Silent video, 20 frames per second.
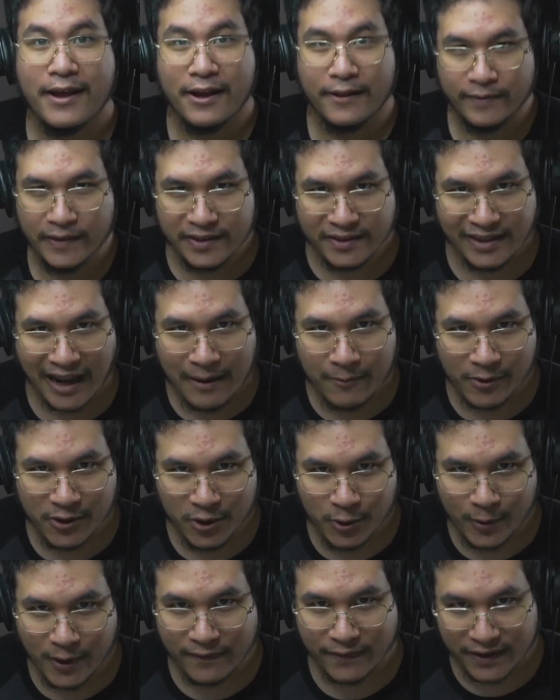This time we're
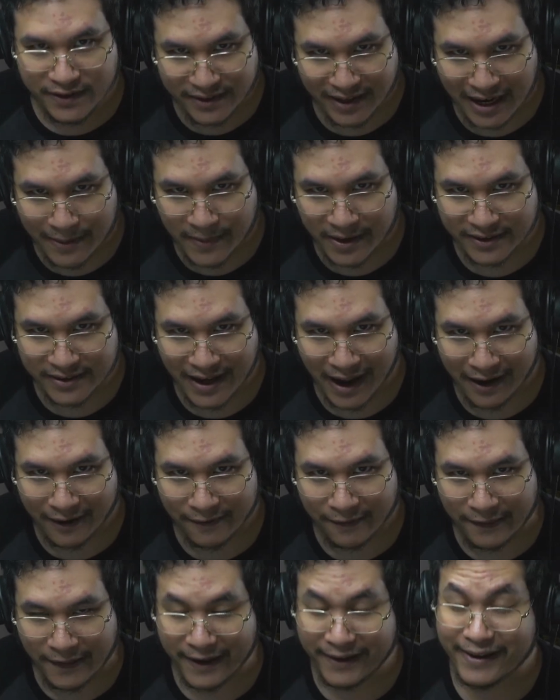doing the same exact
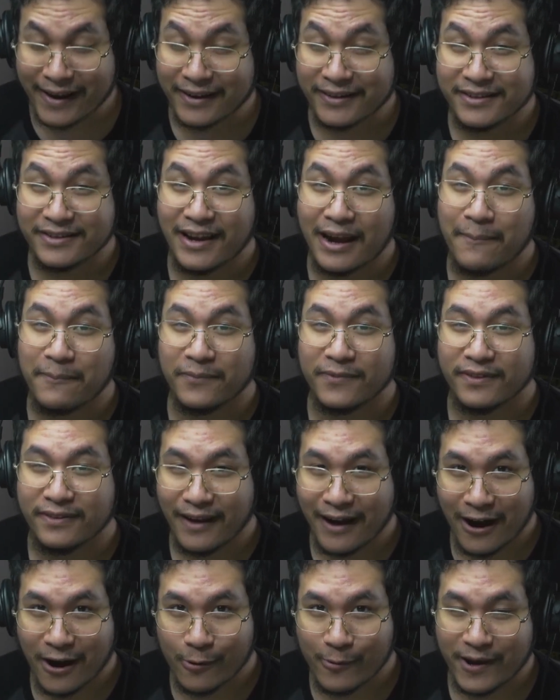thing, except
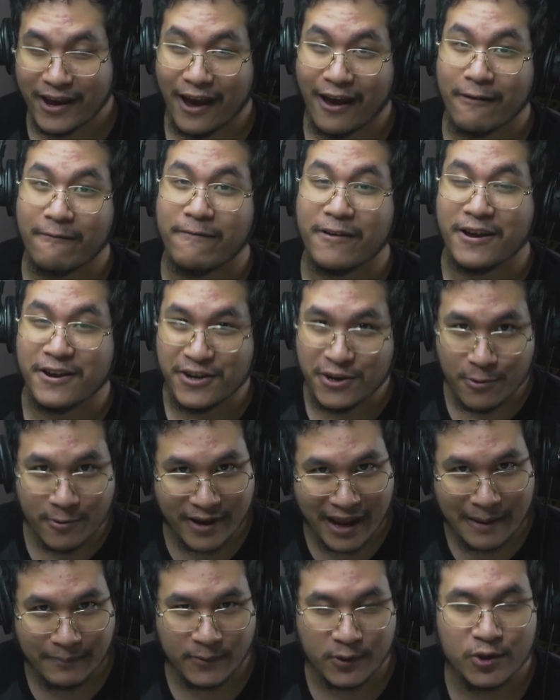now we have a new
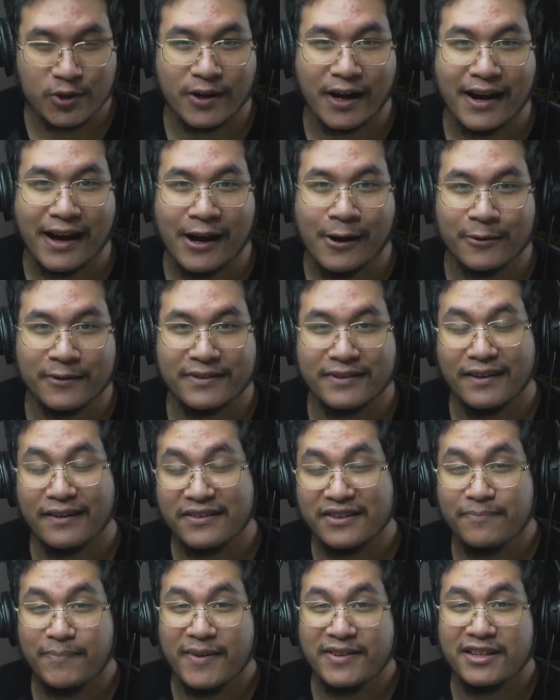game to try out,
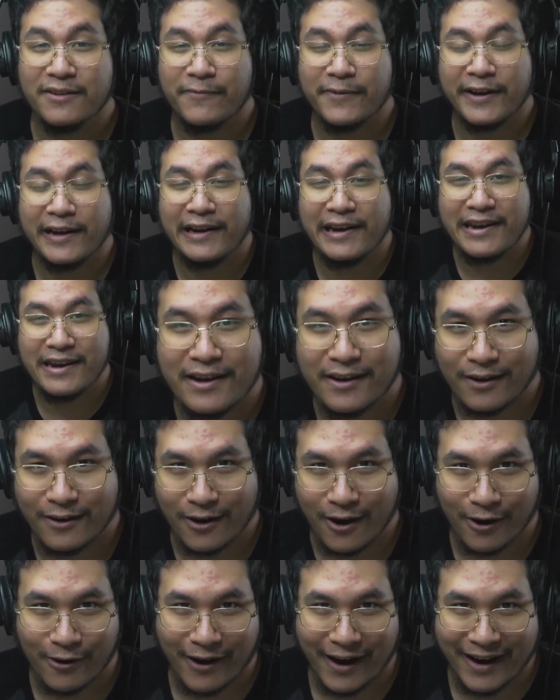specifically
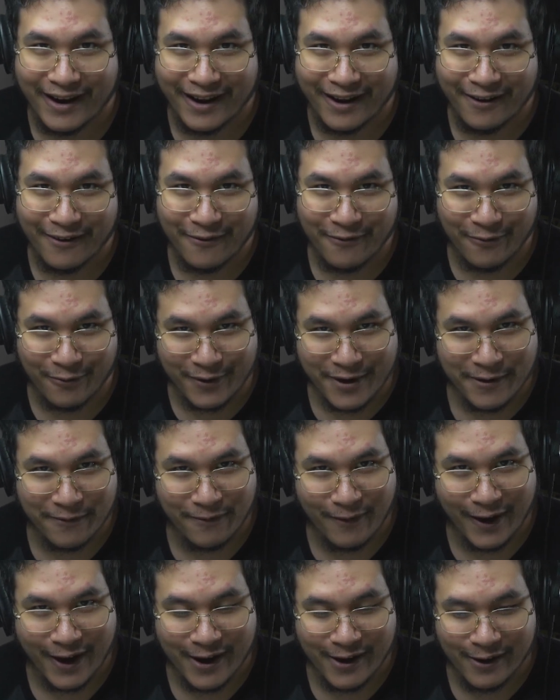Garena Free
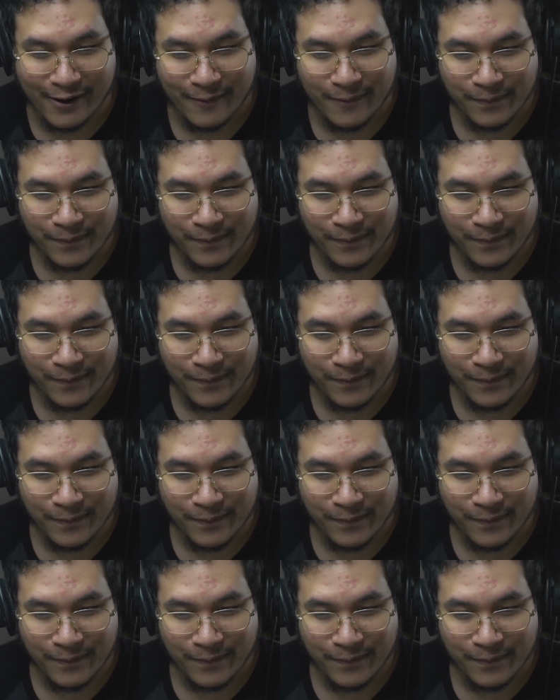Fire,